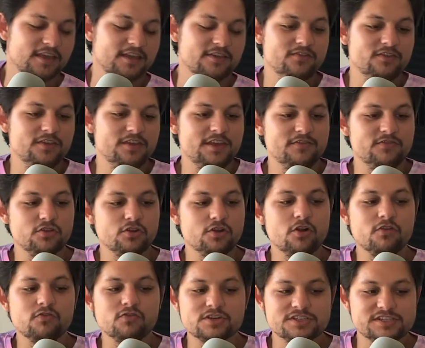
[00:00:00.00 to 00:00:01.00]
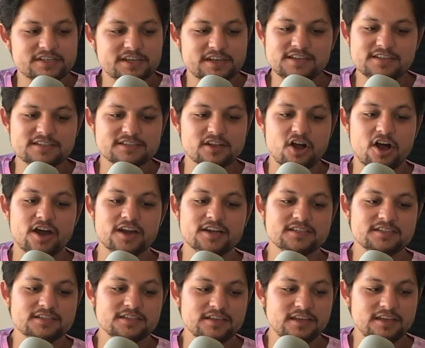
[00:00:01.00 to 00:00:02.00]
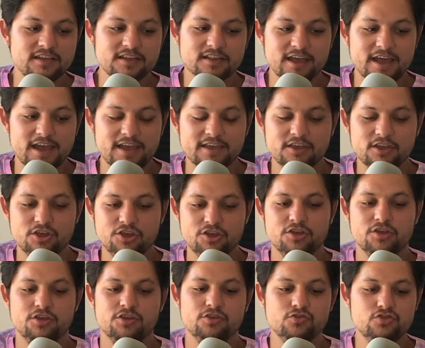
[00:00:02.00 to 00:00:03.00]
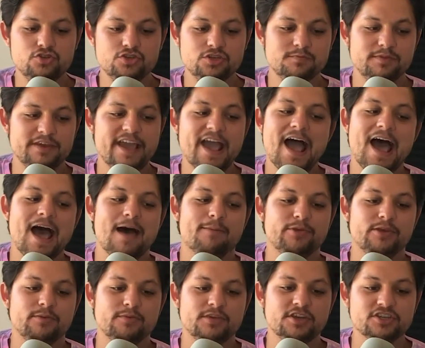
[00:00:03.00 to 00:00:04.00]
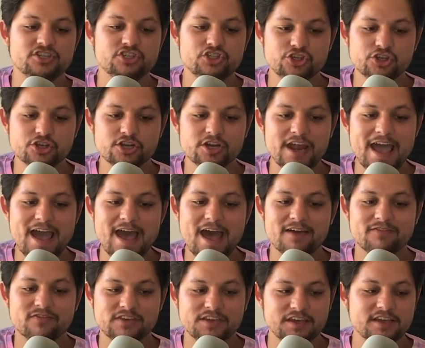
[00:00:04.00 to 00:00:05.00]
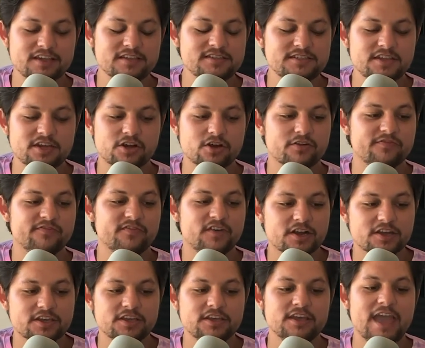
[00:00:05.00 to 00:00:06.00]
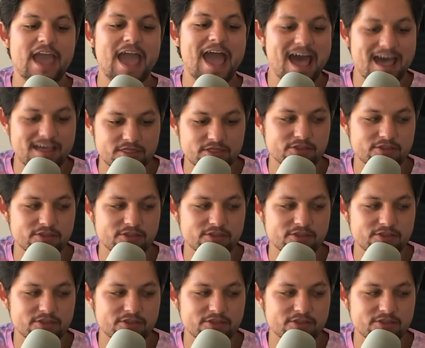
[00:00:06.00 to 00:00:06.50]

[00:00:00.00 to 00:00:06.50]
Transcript: If you're over 6, honestly, like, you should be happy because you're going to have kids that are fucking athletes.